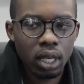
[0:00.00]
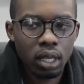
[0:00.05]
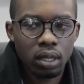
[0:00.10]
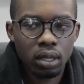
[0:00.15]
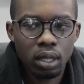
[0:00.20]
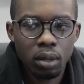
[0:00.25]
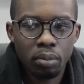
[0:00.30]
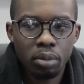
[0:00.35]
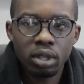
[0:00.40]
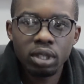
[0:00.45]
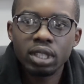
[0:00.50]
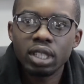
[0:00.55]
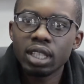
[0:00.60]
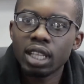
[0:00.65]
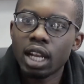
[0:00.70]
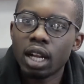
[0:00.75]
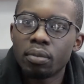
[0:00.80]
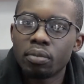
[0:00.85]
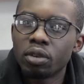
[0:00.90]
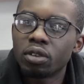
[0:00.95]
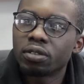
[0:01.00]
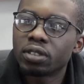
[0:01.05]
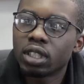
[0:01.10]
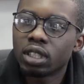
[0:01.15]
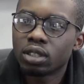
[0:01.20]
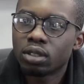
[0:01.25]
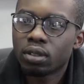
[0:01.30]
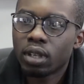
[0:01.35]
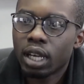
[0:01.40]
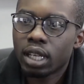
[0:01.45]
the building that I moved
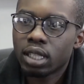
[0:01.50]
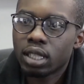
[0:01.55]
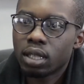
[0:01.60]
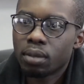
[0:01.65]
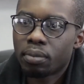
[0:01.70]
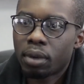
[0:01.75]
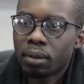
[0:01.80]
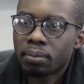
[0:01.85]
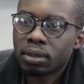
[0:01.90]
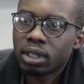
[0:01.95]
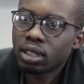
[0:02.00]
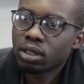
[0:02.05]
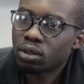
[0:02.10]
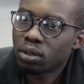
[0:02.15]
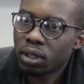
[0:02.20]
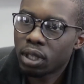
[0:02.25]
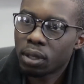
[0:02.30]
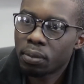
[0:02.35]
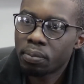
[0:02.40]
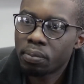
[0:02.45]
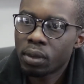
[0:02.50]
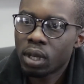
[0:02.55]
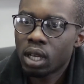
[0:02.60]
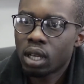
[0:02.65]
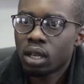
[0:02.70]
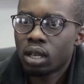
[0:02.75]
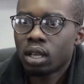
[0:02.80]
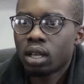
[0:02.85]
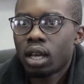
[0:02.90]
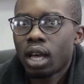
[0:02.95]
into actually bumped into him,
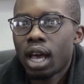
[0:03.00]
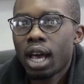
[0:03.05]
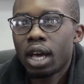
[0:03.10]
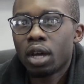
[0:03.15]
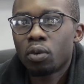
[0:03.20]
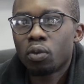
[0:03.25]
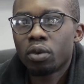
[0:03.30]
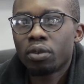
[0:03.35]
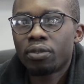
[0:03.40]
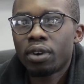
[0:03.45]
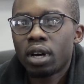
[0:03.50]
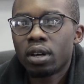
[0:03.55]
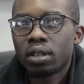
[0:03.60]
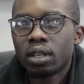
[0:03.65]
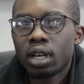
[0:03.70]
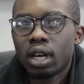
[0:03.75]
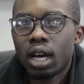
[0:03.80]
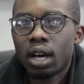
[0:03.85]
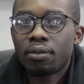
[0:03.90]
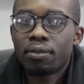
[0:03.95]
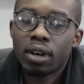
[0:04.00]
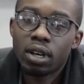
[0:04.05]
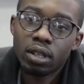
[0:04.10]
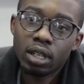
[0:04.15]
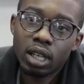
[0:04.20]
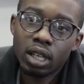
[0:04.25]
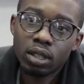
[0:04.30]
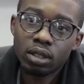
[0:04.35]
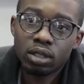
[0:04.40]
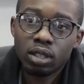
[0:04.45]
and I found
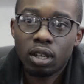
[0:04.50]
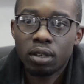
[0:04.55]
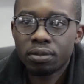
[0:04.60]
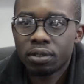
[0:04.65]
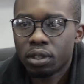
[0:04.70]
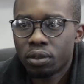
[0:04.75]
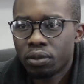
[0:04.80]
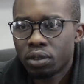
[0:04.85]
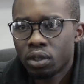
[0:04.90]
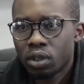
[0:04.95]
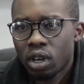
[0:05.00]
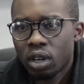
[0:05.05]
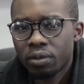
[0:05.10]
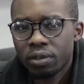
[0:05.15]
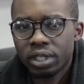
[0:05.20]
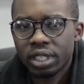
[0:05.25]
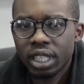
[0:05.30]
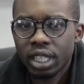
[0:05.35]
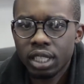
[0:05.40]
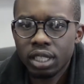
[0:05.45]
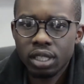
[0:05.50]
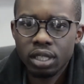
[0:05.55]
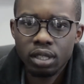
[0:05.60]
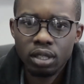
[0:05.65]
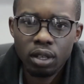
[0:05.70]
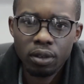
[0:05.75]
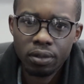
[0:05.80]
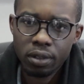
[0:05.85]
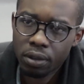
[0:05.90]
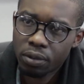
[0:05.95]
out after a few conversations,
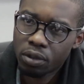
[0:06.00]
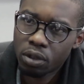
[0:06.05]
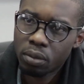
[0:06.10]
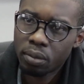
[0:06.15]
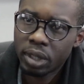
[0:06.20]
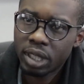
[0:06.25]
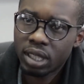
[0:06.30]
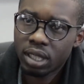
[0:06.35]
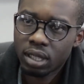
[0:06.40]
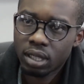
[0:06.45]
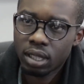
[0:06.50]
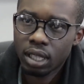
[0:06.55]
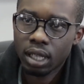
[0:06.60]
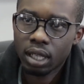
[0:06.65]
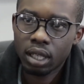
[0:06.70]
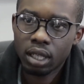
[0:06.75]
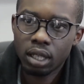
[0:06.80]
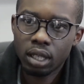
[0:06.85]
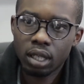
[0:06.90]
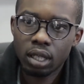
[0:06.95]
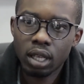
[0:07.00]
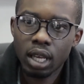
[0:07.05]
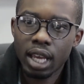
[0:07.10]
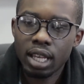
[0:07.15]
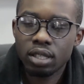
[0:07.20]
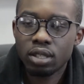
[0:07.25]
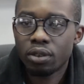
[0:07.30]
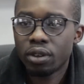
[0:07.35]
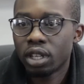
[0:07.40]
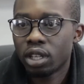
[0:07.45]
after a few meetings, that he
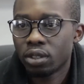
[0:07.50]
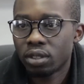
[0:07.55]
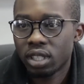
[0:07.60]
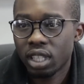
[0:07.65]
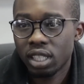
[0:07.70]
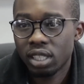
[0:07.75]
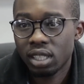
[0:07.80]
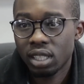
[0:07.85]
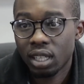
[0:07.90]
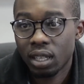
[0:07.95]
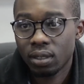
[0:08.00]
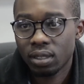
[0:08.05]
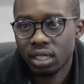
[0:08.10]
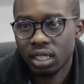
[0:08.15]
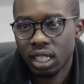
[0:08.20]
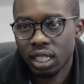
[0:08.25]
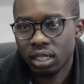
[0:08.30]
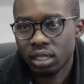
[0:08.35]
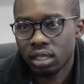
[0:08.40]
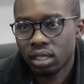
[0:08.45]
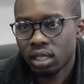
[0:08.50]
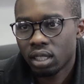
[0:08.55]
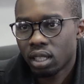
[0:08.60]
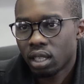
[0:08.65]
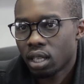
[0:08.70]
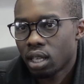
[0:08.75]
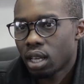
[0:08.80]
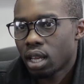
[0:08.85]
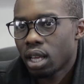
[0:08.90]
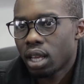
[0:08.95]
has a radio station downstairs.
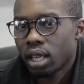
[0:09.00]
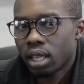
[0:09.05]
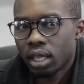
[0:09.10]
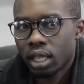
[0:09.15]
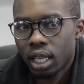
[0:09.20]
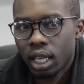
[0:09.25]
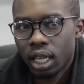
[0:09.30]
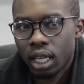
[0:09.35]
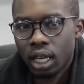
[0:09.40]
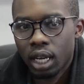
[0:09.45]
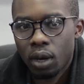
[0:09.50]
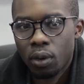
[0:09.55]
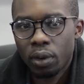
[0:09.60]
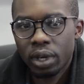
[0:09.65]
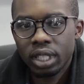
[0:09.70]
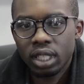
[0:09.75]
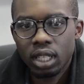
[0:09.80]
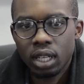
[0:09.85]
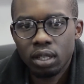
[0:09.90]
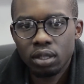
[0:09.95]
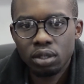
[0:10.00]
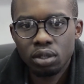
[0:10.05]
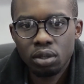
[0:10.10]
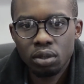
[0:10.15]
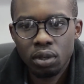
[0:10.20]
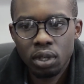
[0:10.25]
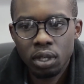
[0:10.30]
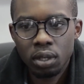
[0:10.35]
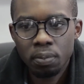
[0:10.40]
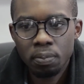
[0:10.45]
Then I went down to
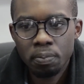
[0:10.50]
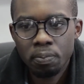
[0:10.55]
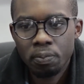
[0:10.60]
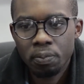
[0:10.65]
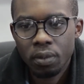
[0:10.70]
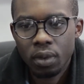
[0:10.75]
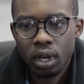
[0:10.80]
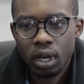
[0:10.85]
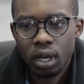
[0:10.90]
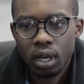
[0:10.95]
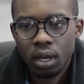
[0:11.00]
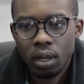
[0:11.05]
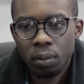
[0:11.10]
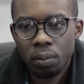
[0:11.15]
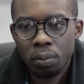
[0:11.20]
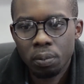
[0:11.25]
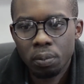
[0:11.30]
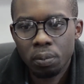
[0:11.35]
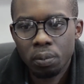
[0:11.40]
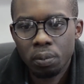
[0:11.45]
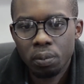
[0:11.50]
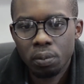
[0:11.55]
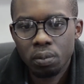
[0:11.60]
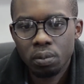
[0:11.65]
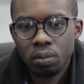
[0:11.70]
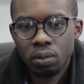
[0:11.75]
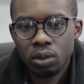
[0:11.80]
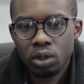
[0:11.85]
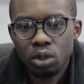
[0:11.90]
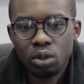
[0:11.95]
him,
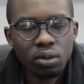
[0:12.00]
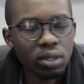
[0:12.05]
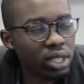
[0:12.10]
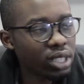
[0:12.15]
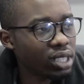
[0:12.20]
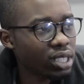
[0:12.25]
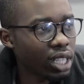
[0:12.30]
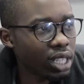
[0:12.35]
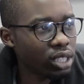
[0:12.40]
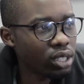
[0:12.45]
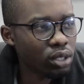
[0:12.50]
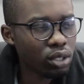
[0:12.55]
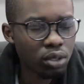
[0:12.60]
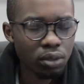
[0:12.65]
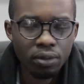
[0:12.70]
to his station, to